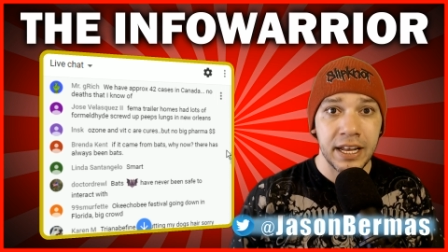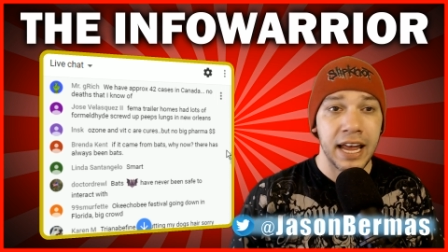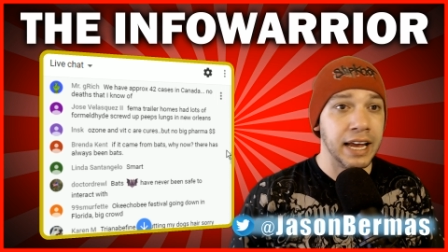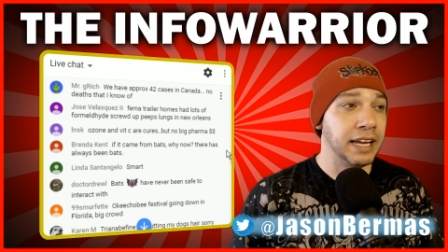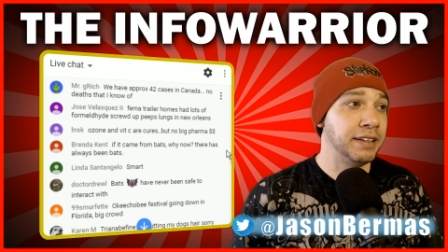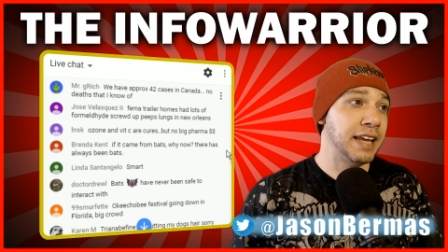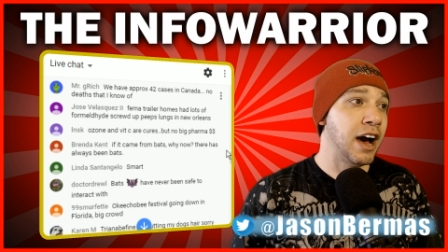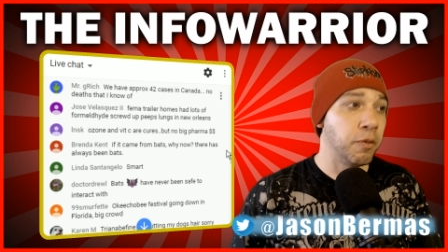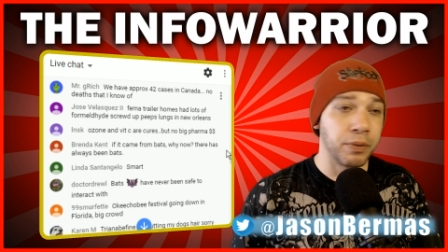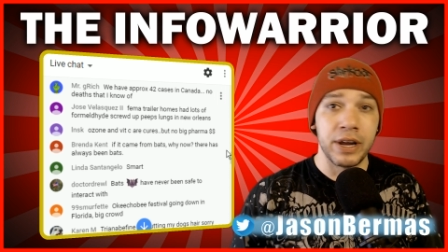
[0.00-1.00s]
and the
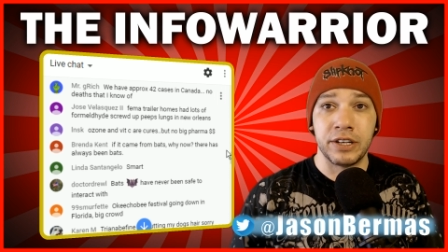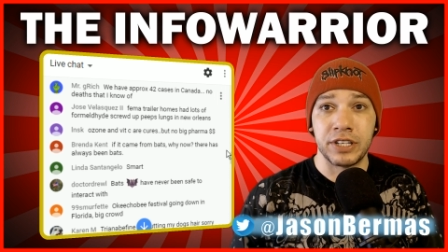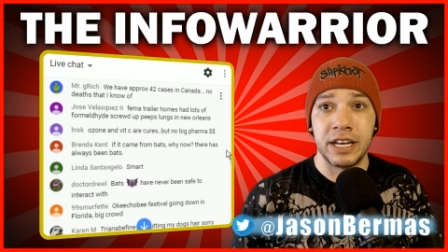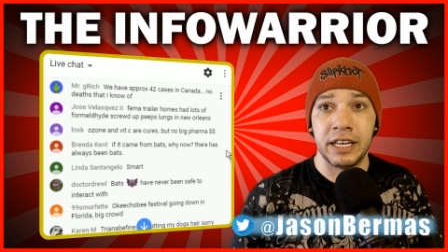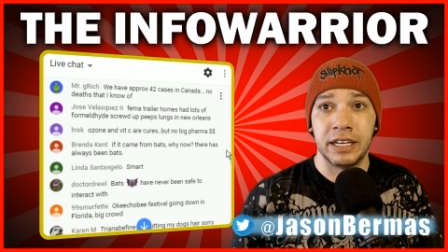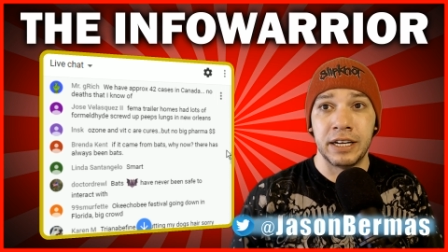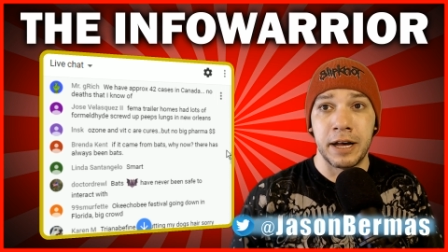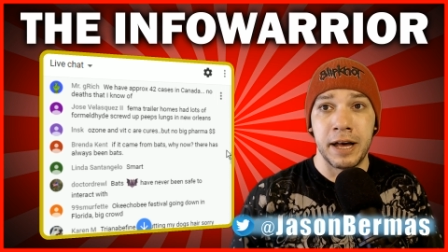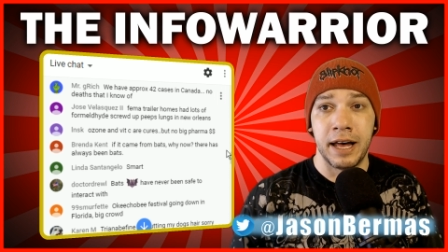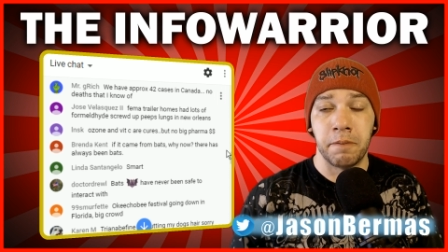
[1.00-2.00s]
outbreaks in
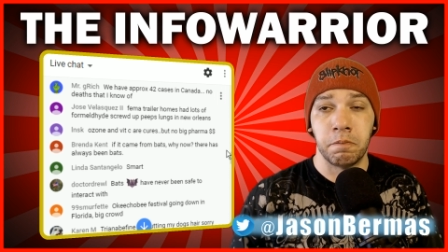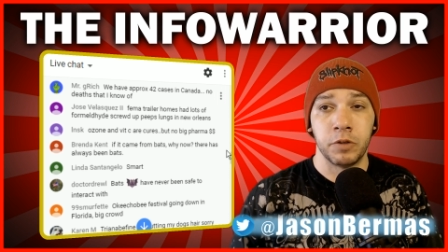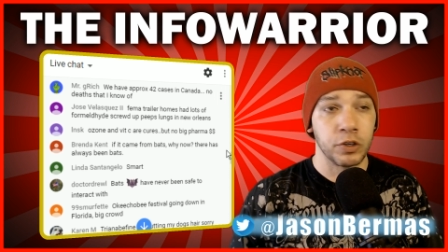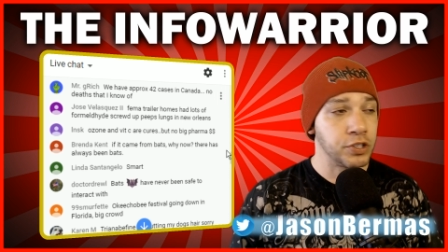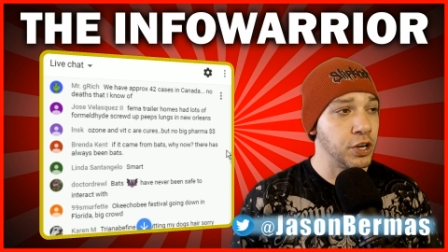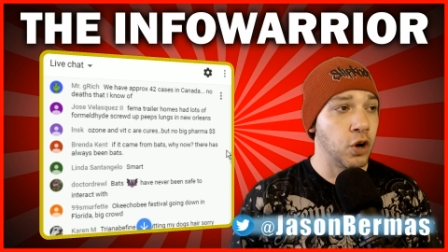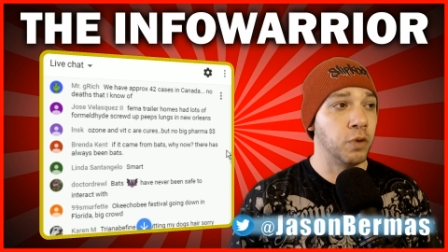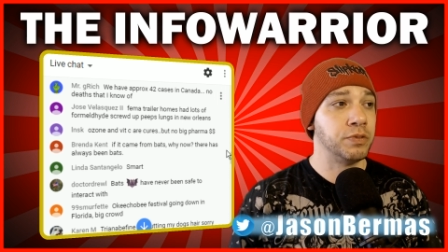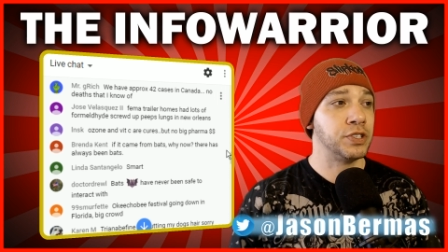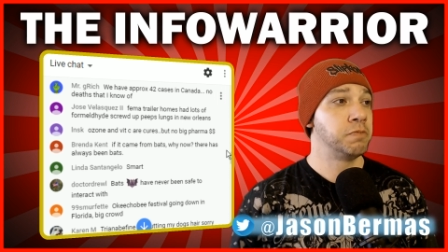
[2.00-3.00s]
nursing
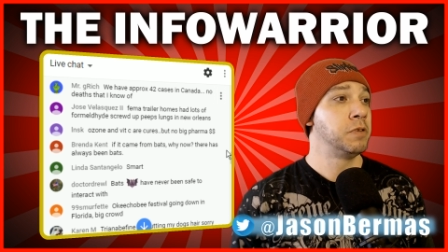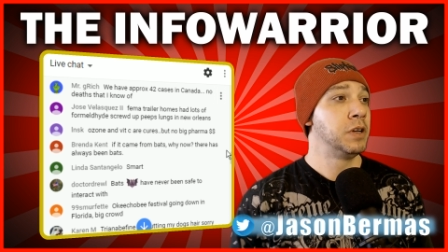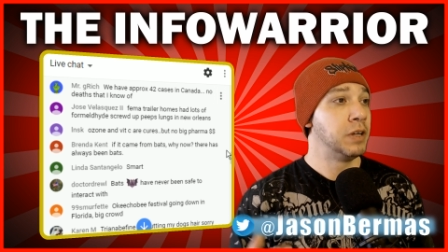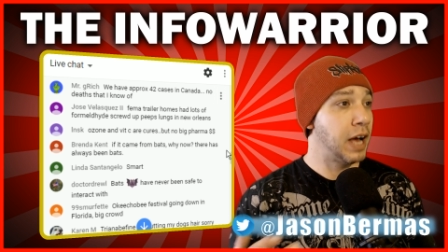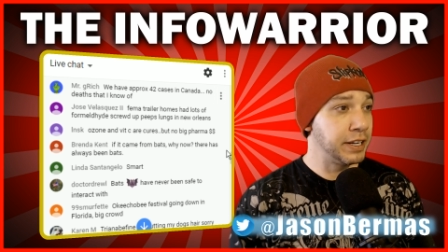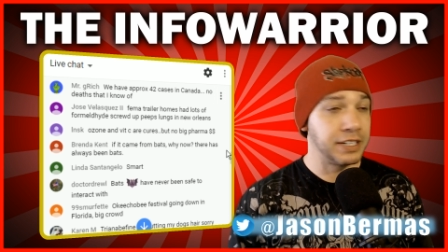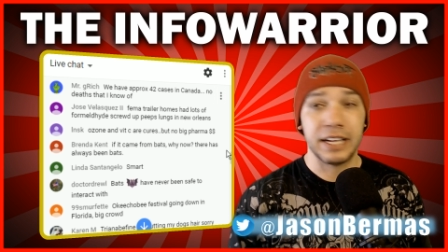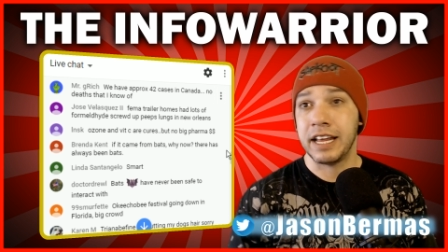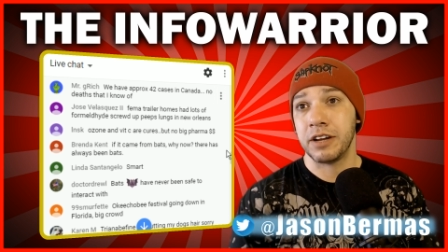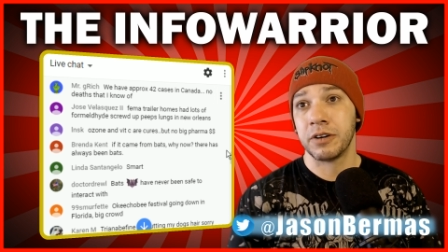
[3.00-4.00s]
homes I said
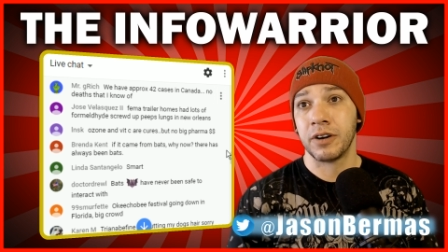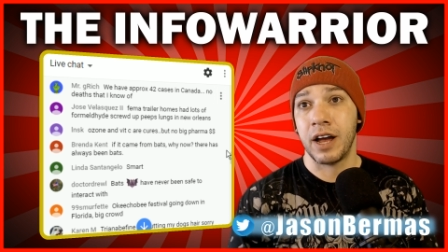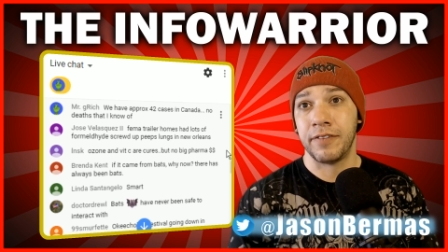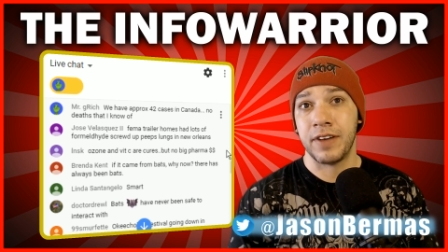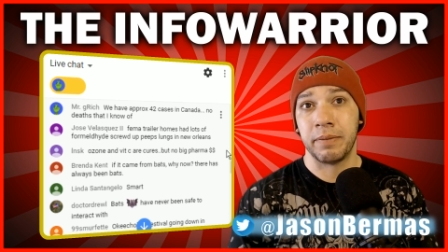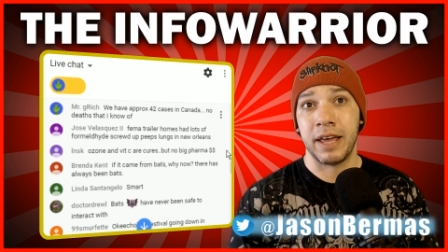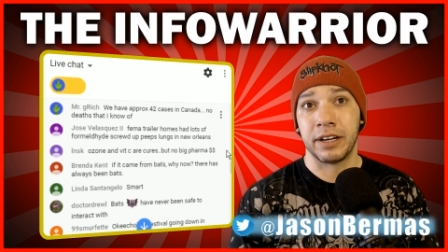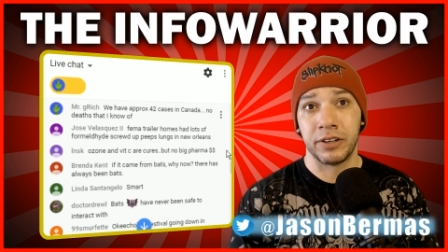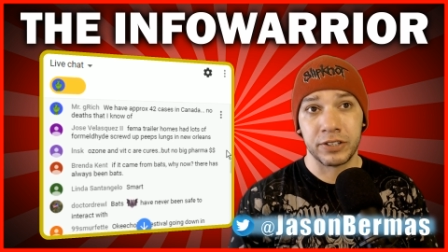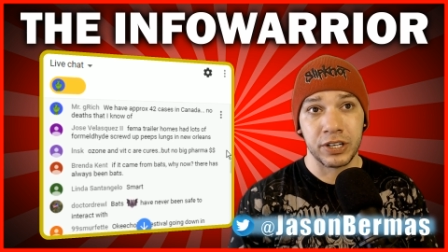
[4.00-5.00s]
get your family out of
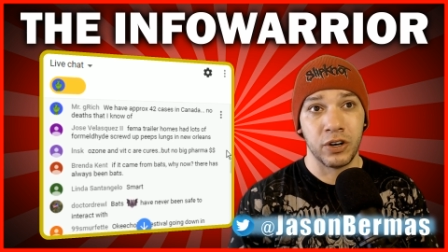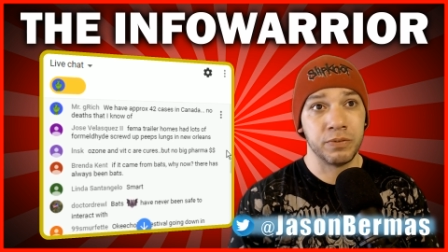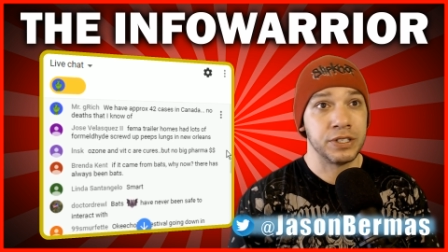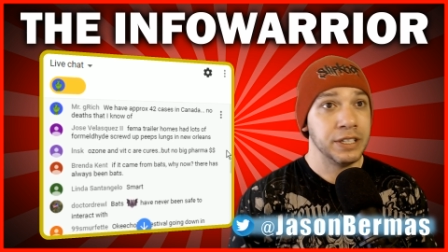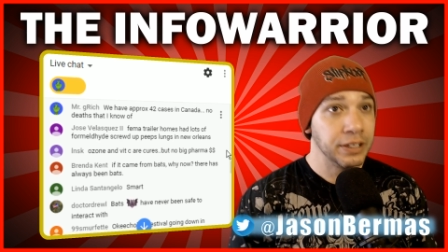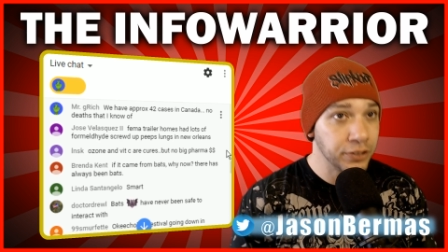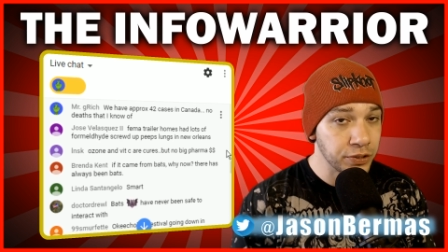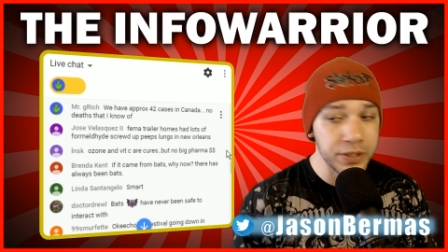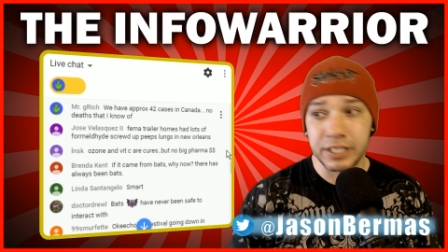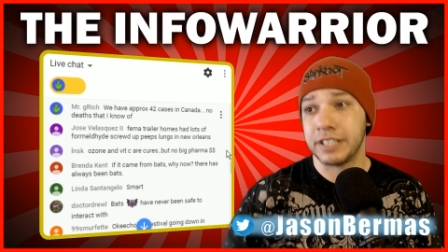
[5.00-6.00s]
nursing homes. There's a
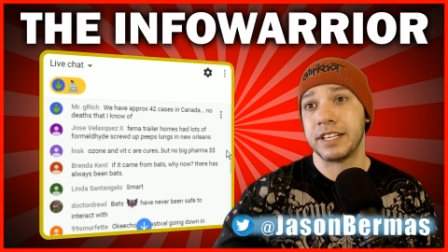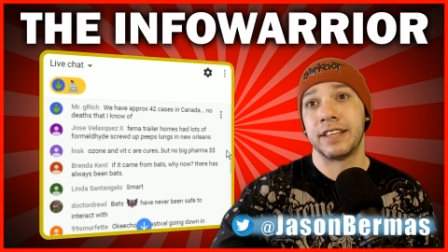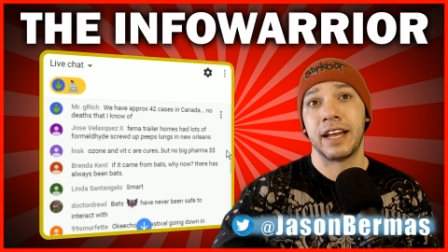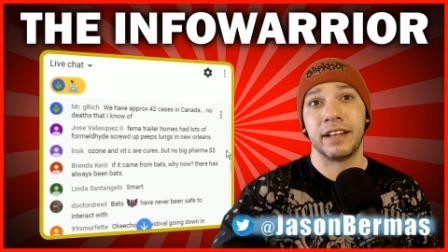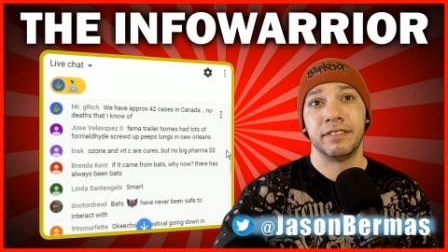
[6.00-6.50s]
reason I said that.